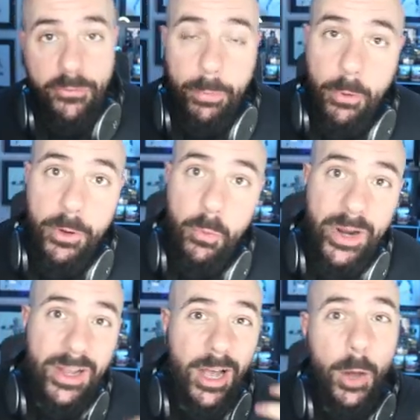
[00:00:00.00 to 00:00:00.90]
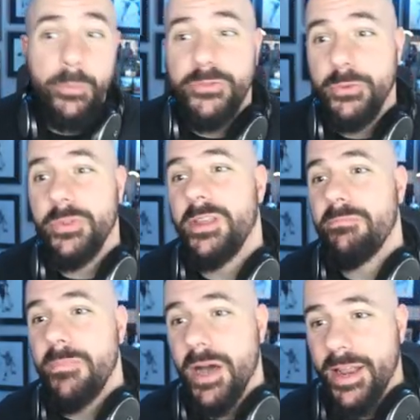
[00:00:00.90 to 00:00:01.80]
opponent when it comes to the
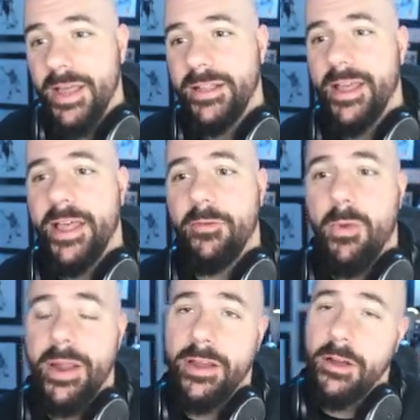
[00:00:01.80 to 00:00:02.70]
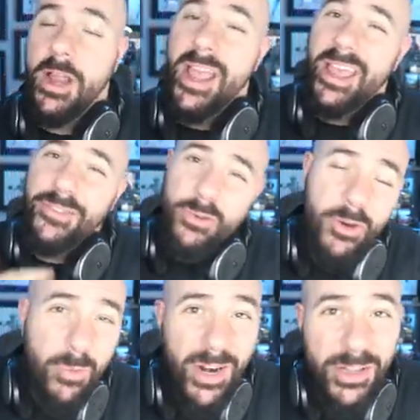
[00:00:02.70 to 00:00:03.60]
MUT head-to-head. Right here, he's going
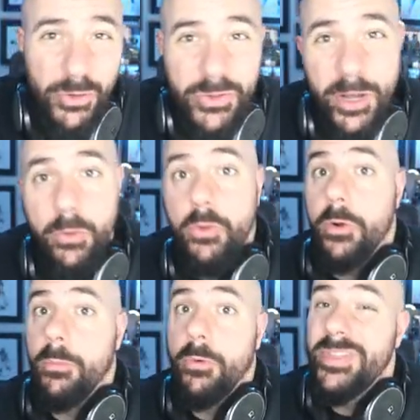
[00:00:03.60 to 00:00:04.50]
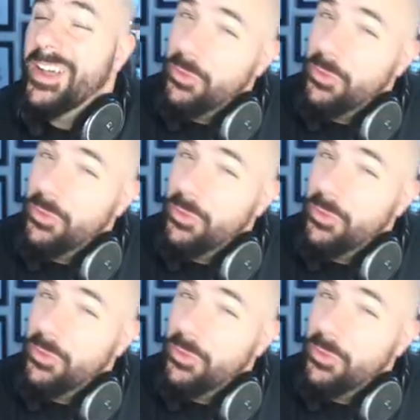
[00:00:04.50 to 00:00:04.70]
to run a little nickel normal. Nickel